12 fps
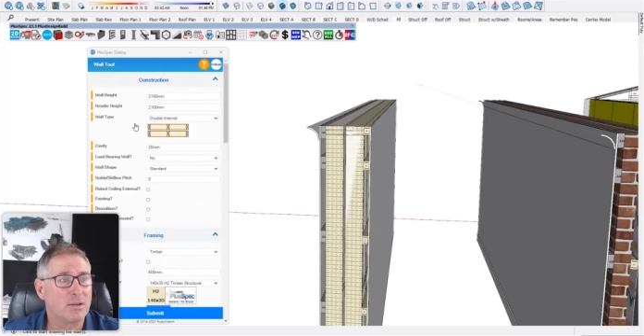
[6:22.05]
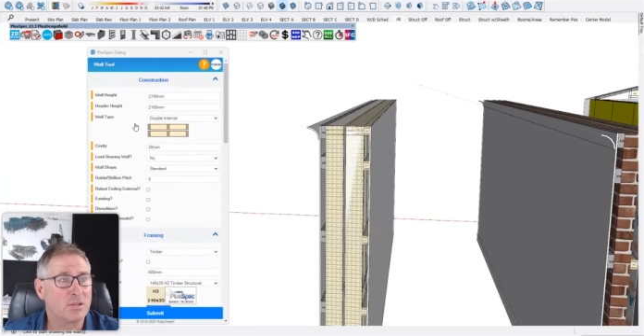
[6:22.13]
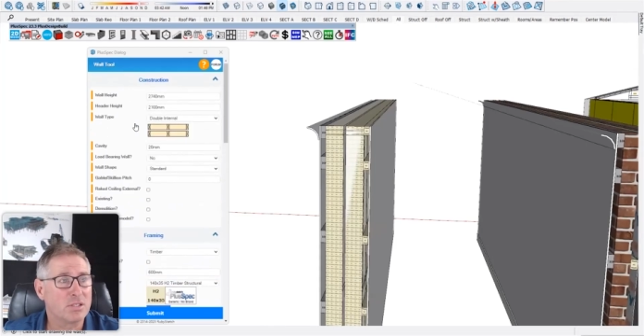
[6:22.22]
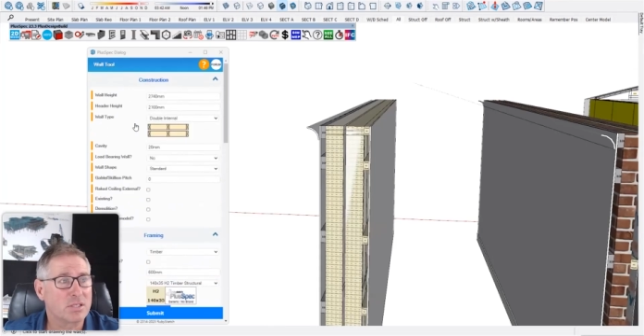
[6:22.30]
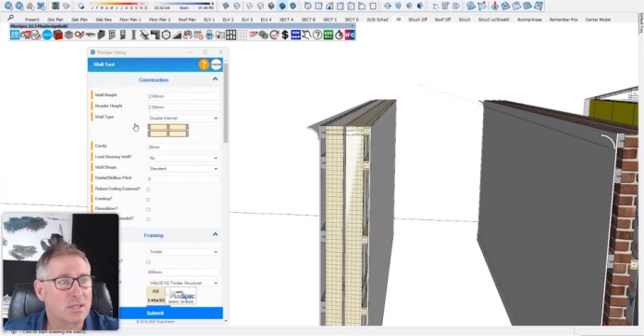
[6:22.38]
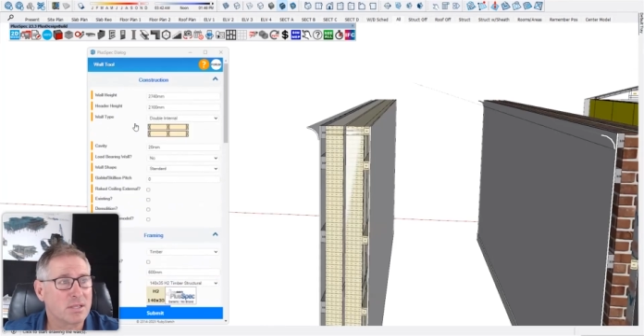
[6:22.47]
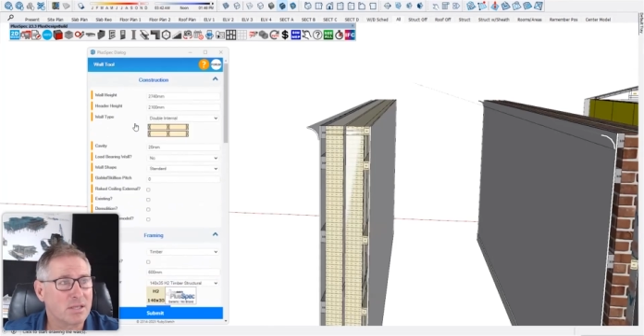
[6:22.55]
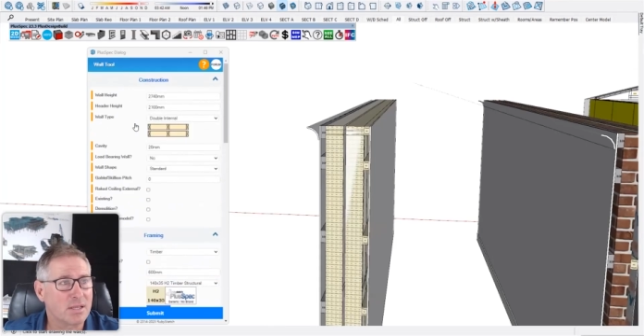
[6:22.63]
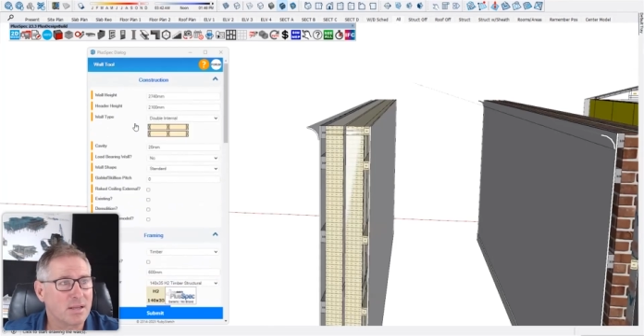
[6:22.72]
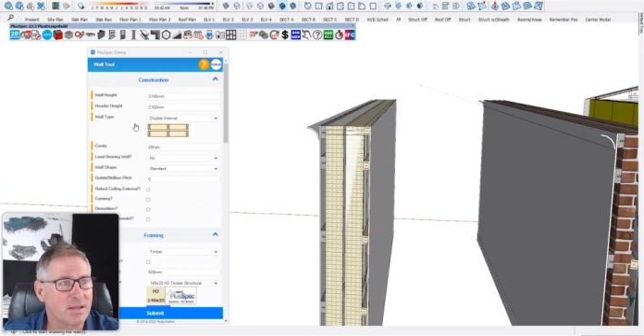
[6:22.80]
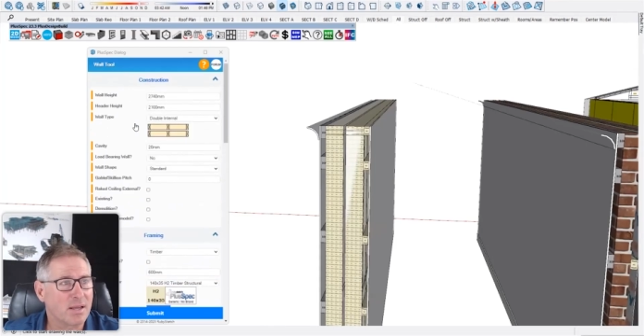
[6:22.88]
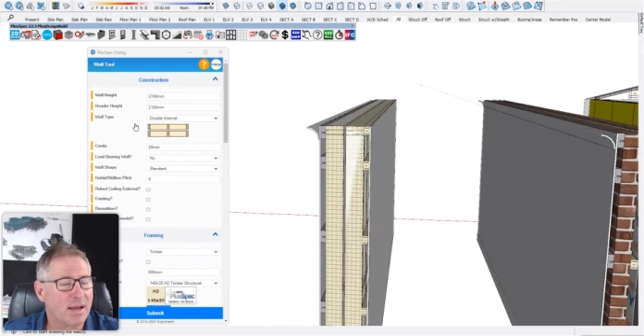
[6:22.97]
just
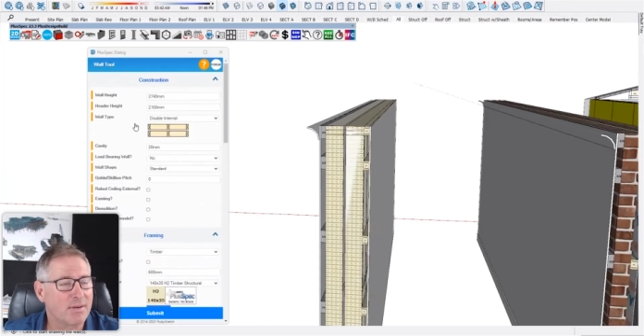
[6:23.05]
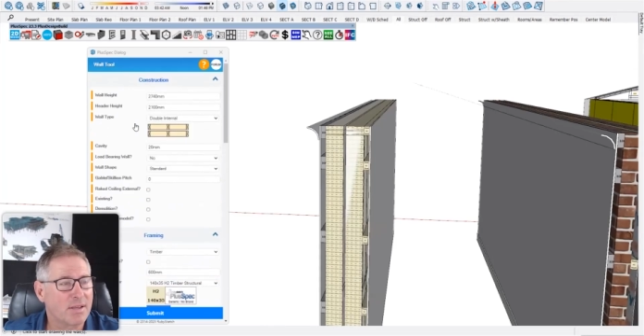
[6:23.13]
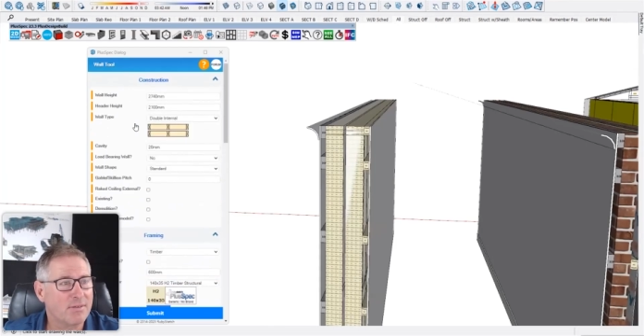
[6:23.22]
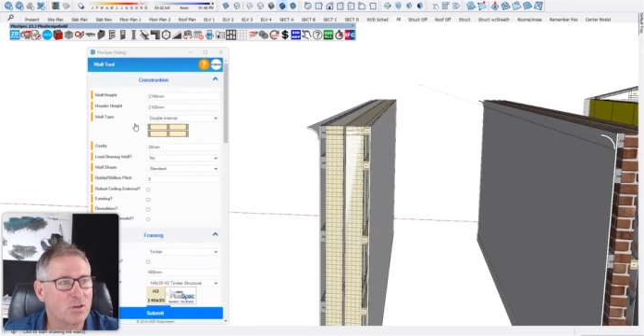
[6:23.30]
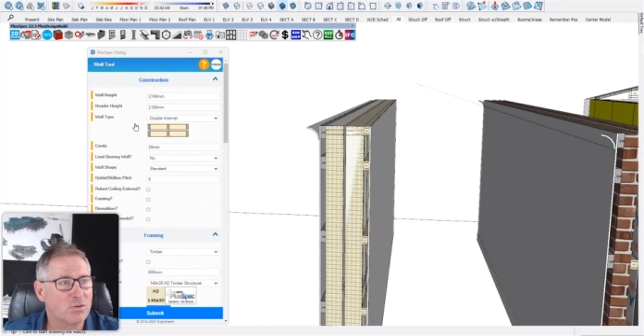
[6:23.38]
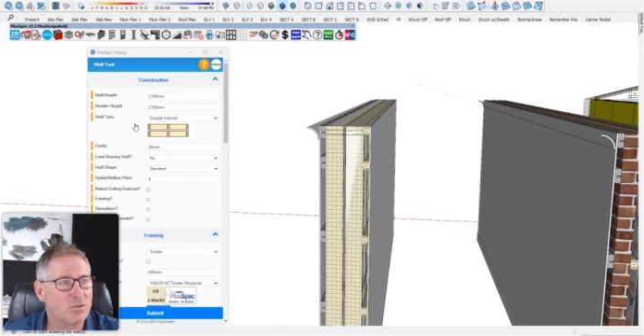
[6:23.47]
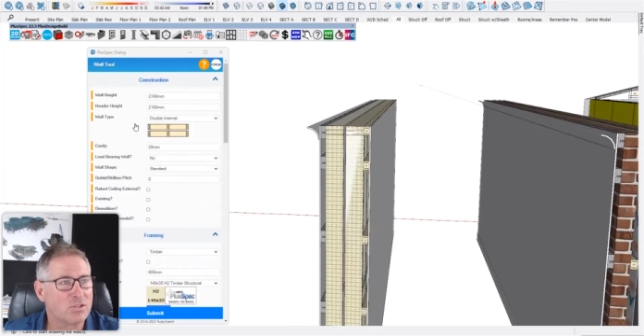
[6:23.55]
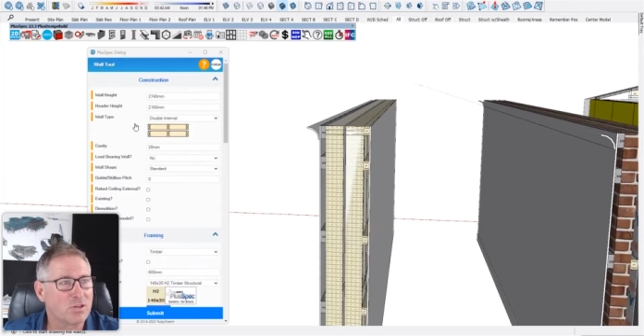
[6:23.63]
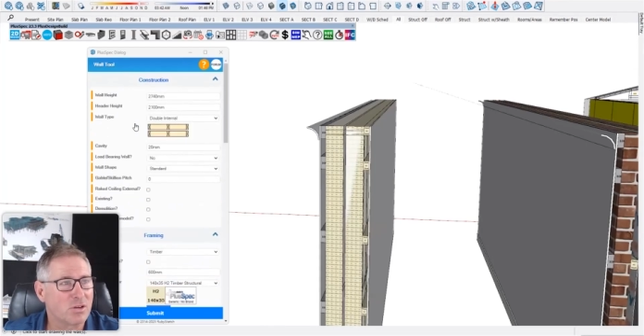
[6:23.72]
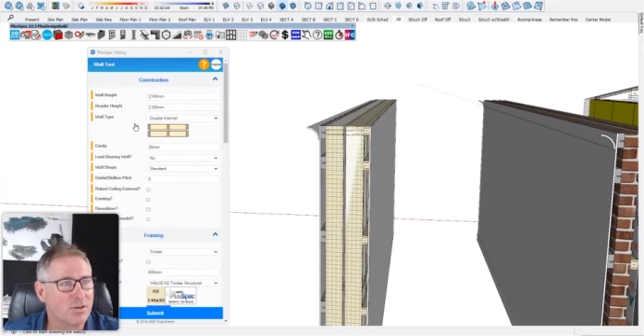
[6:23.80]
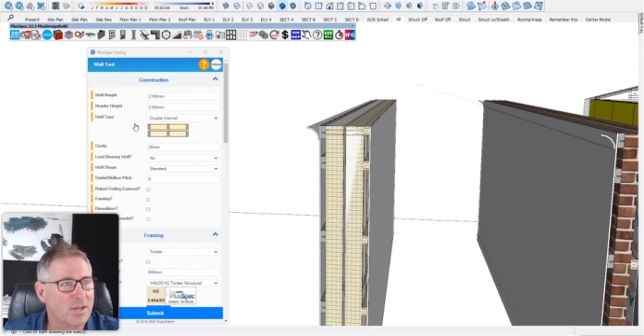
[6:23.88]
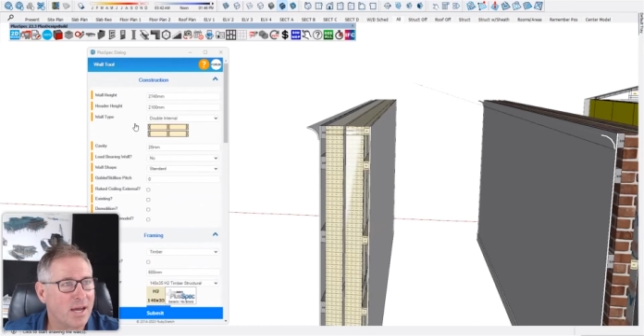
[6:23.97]
give it a good
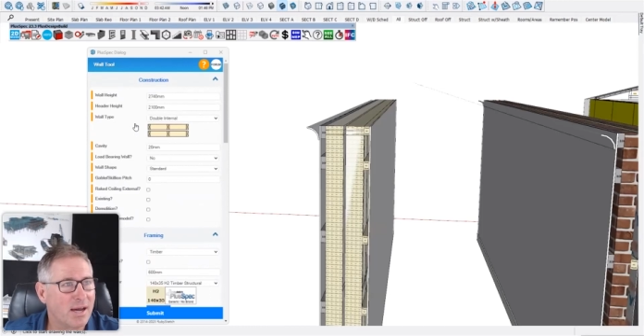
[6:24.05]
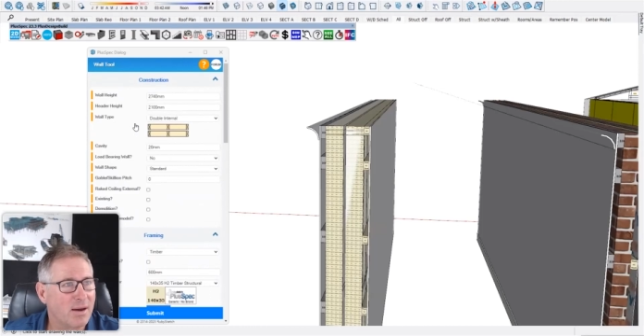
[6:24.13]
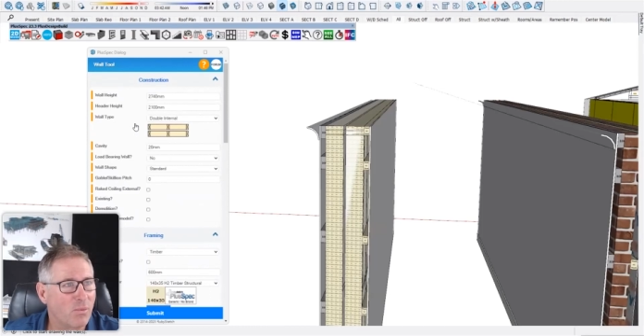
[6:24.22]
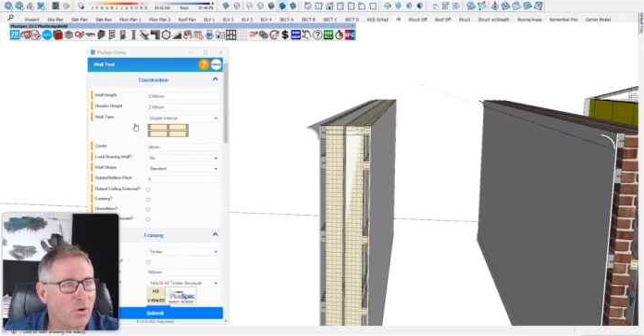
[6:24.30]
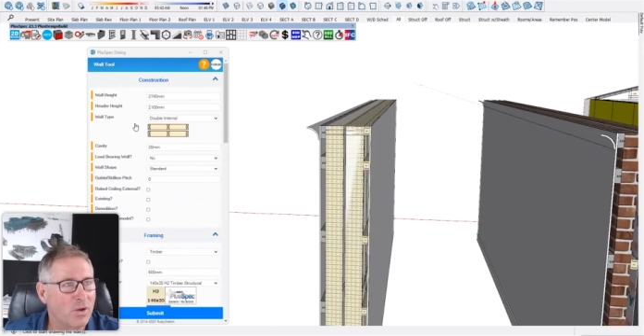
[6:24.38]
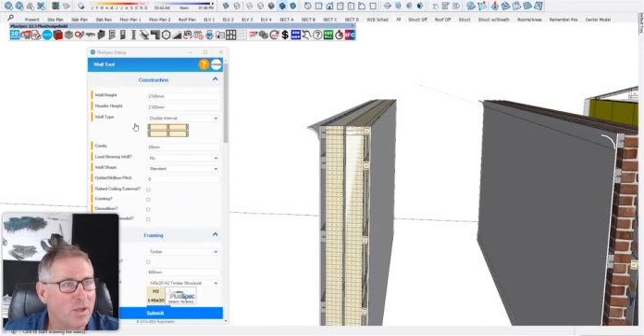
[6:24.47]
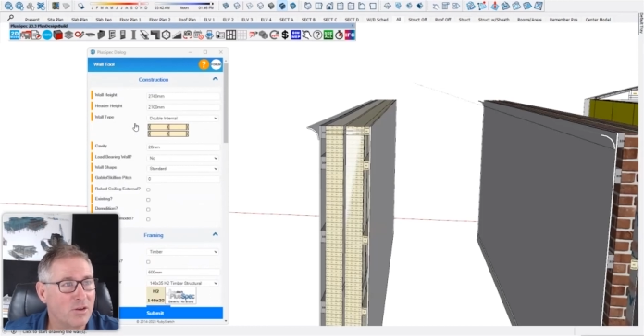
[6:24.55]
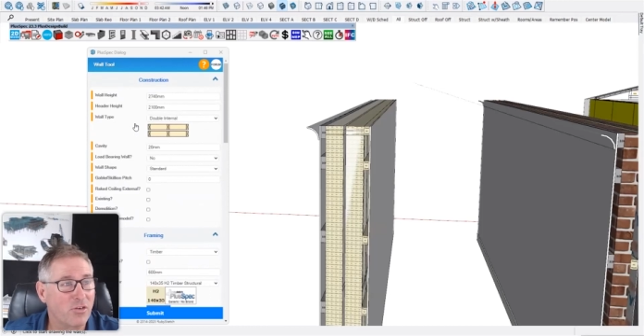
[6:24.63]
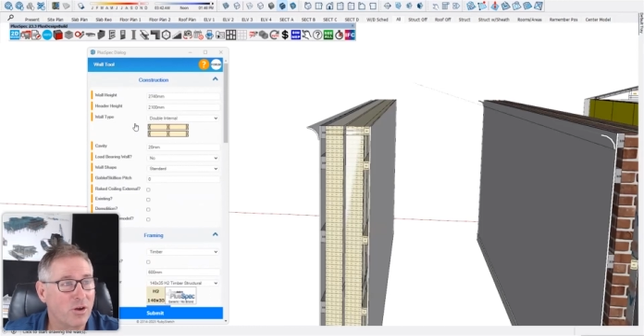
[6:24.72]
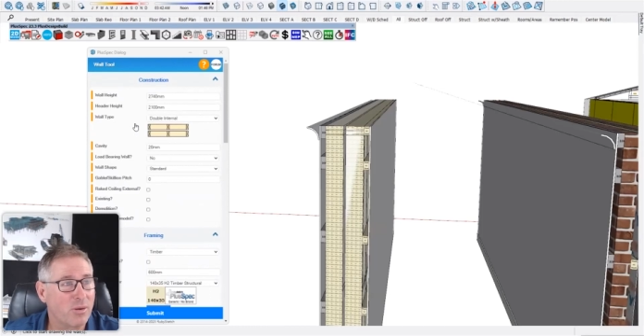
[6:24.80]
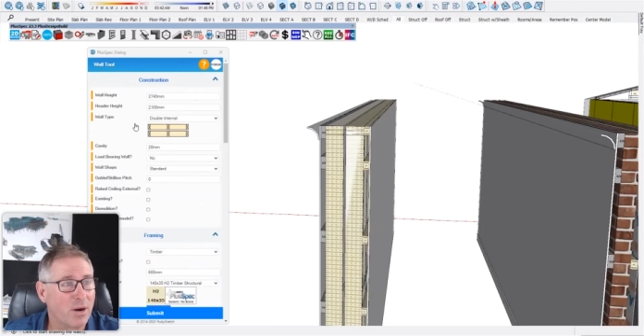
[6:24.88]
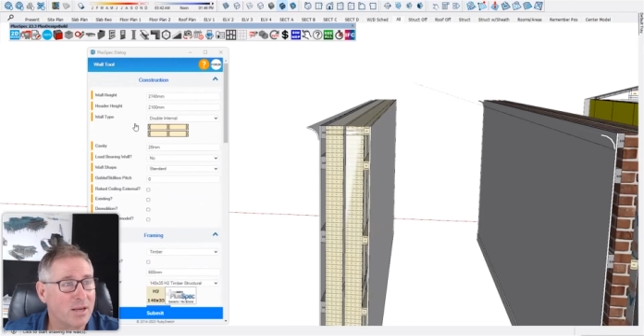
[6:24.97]
solid working.
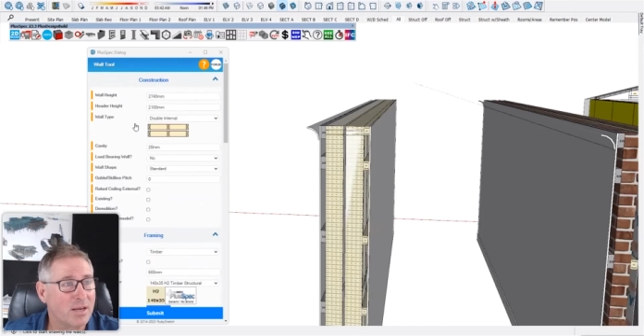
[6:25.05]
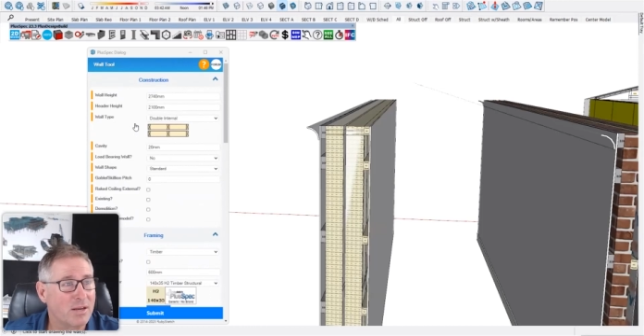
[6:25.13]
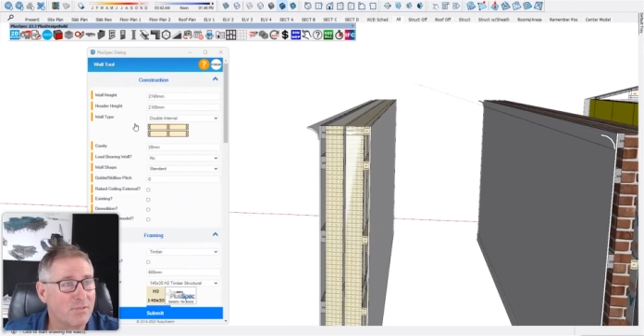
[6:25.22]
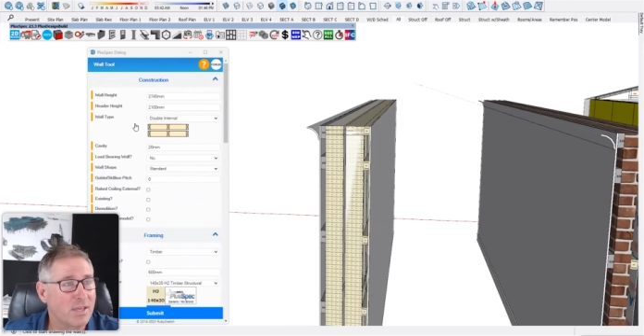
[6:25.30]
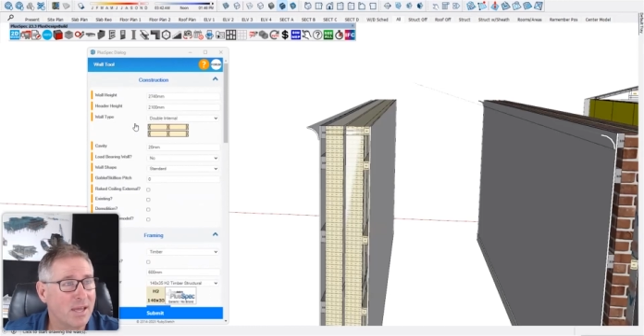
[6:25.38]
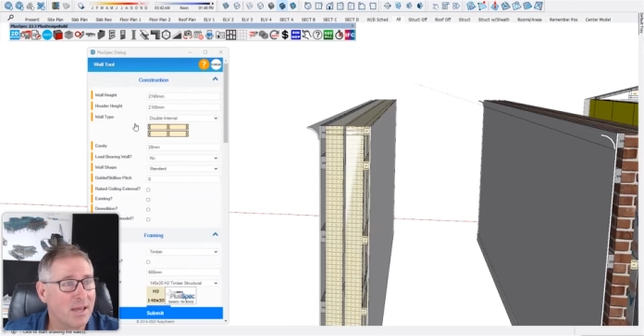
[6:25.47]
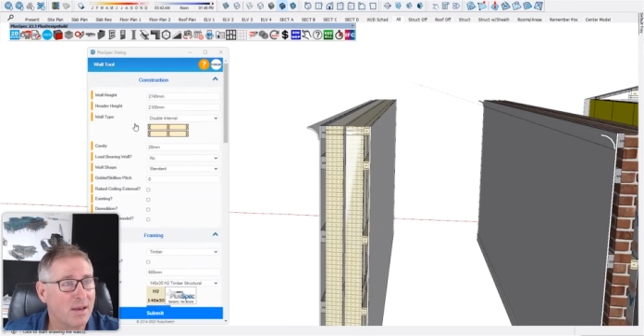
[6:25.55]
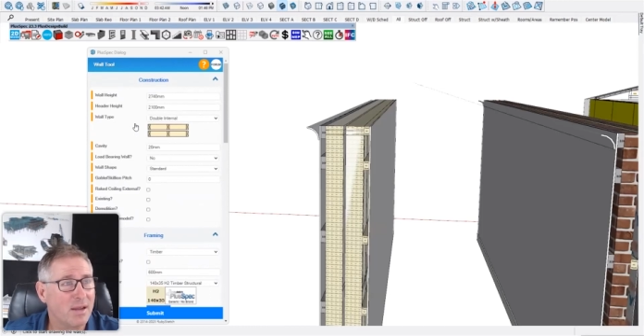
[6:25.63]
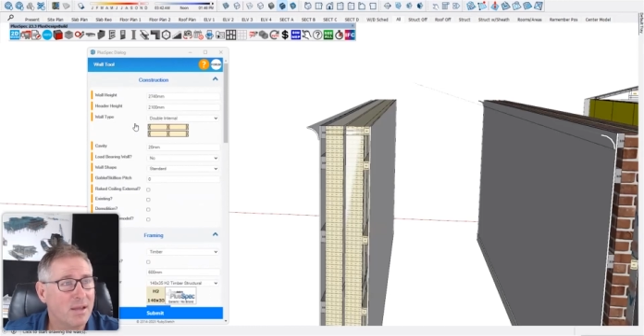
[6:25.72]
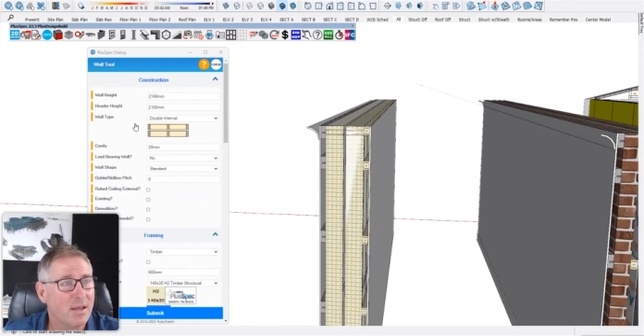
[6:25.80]
Try and break it if you can.